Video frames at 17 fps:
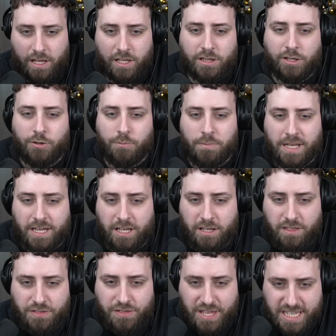
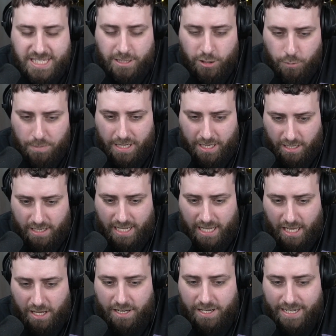Luminion, this Luminion
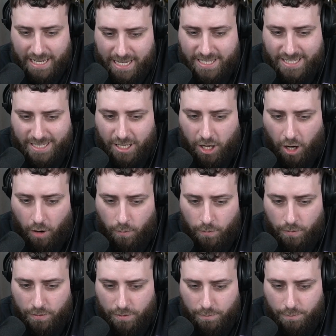here needs to go.
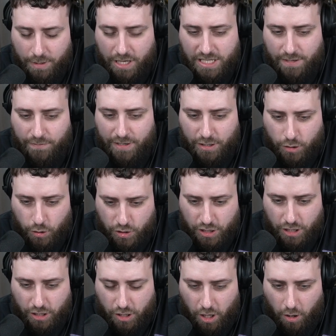Because if it
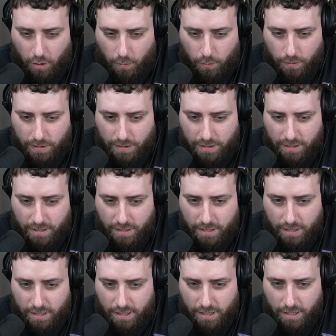doesn't go,
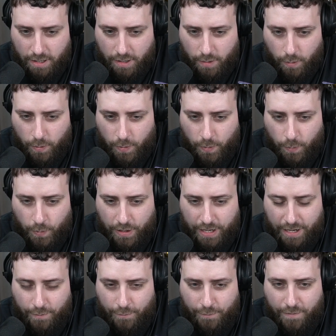we're
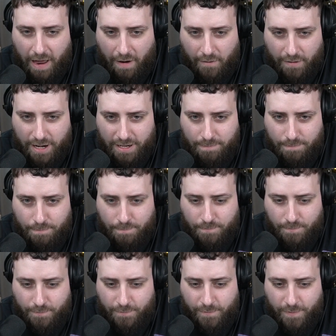in a very,
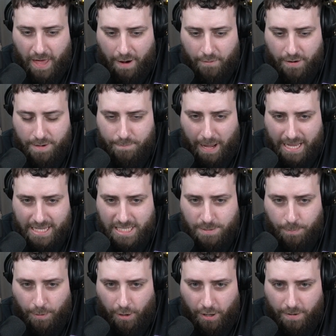very bad
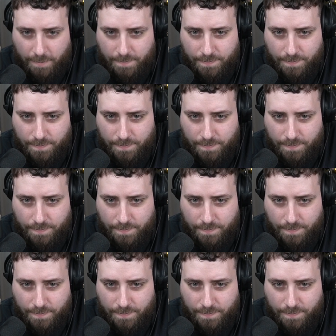spot.